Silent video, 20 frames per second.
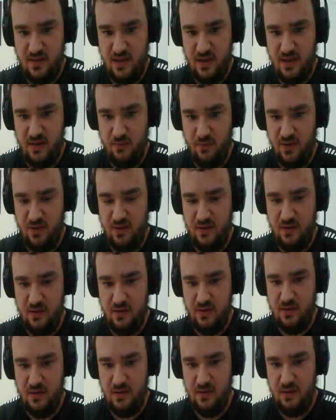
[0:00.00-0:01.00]
and
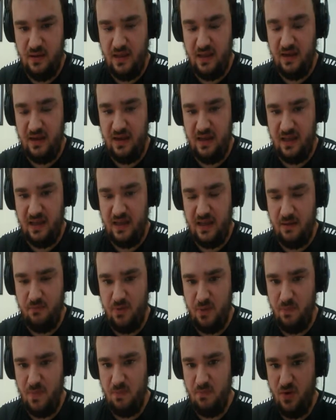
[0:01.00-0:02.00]
I can't
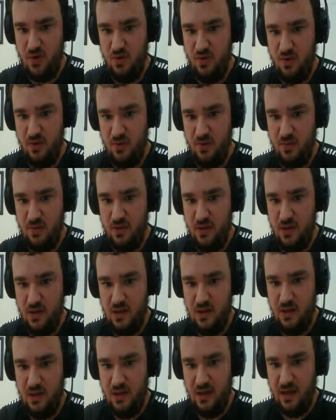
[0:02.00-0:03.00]
remember who.
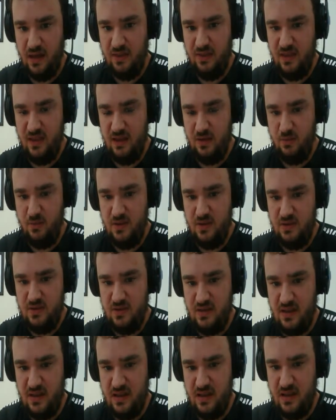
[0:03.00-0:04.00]
I think it was
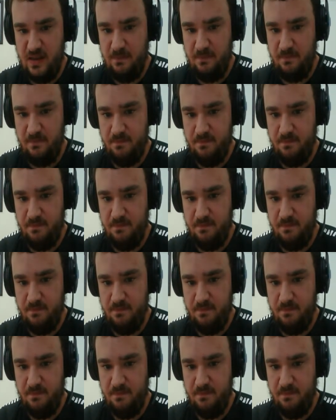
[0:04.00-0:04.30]
uh